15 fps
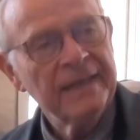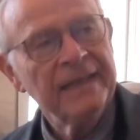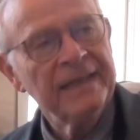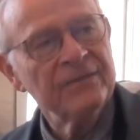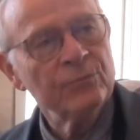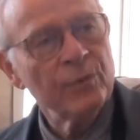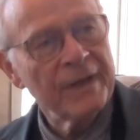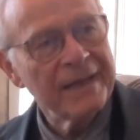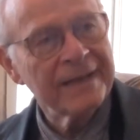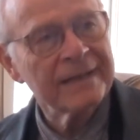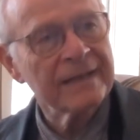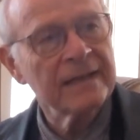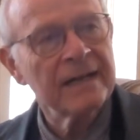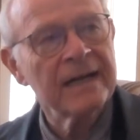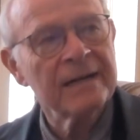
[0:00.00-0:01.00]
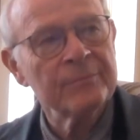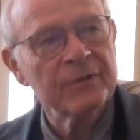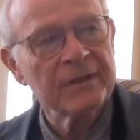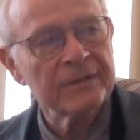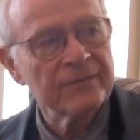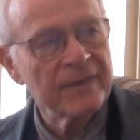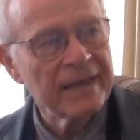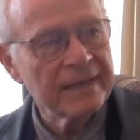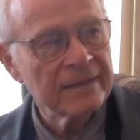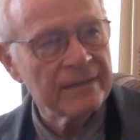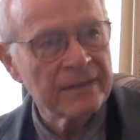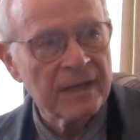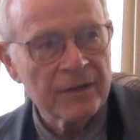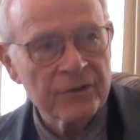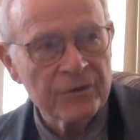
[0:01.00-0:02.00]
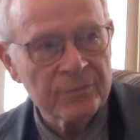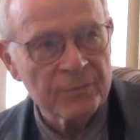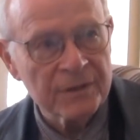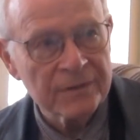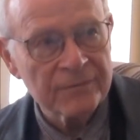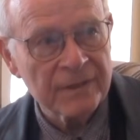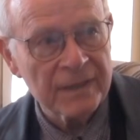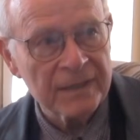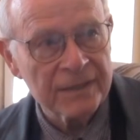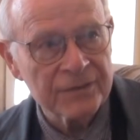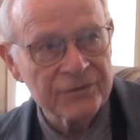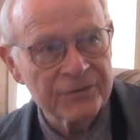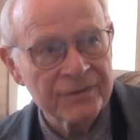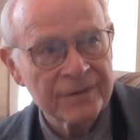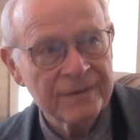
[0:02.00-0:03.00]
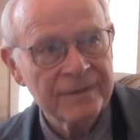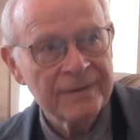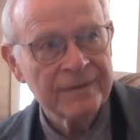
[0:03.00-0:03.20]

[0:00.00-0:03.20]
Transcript: If we had a copy of that document of ours